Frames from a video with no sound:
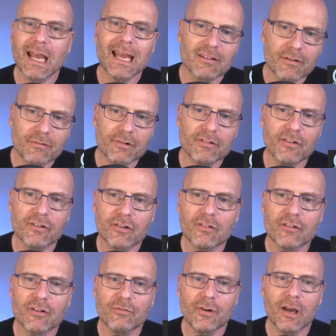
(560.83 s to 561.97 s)
Active resistance,
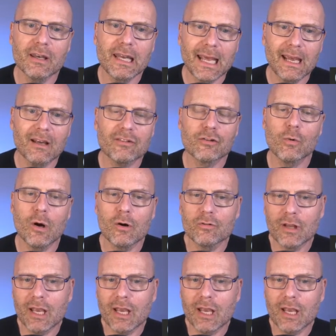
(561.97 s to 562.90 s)
defined as, quote,